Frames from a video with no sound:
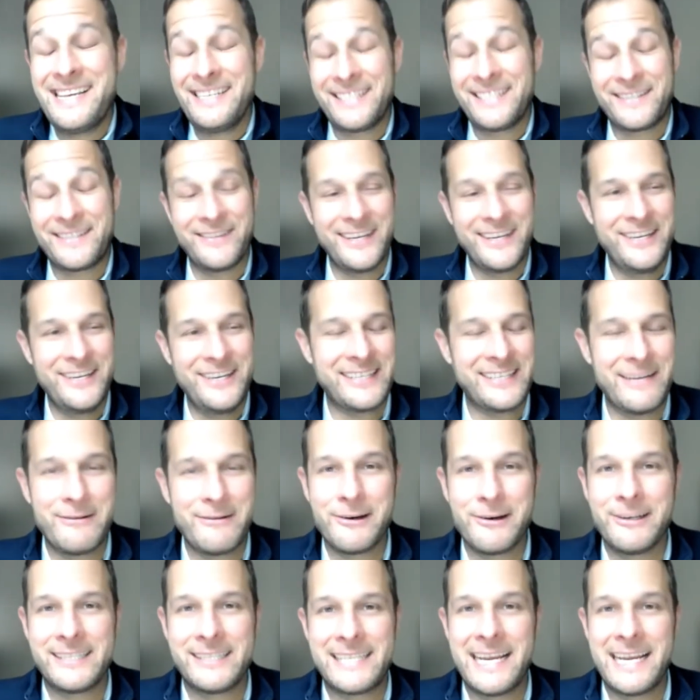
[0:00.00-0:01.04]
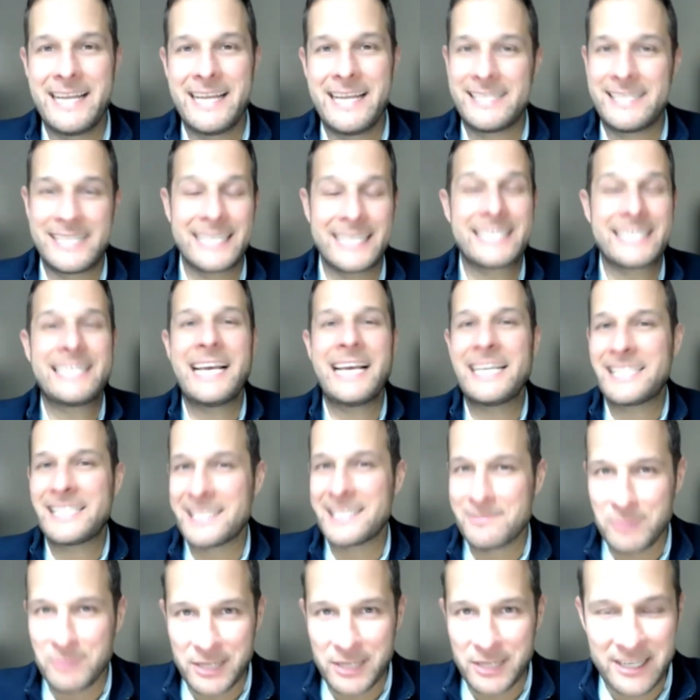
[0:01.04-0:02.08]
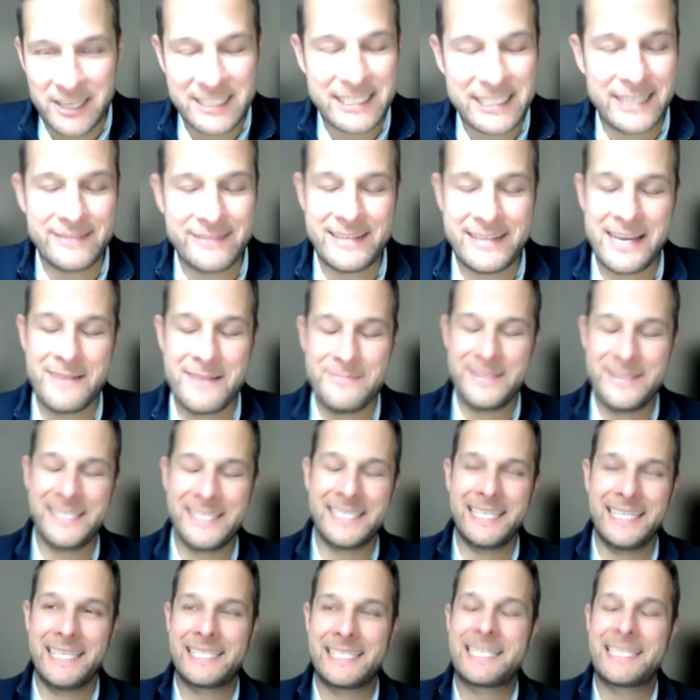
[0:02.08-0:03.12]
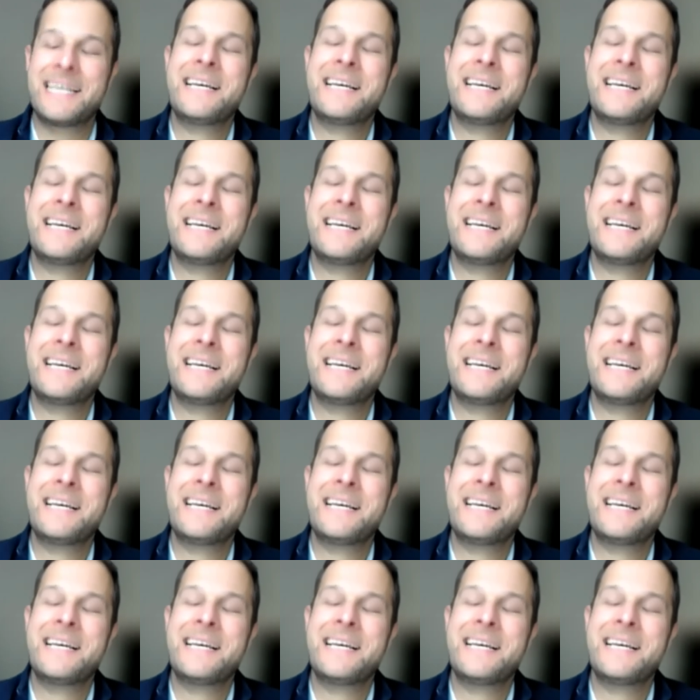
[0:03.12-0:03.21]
it's funny you say we always say is success is putting ourselves out of business.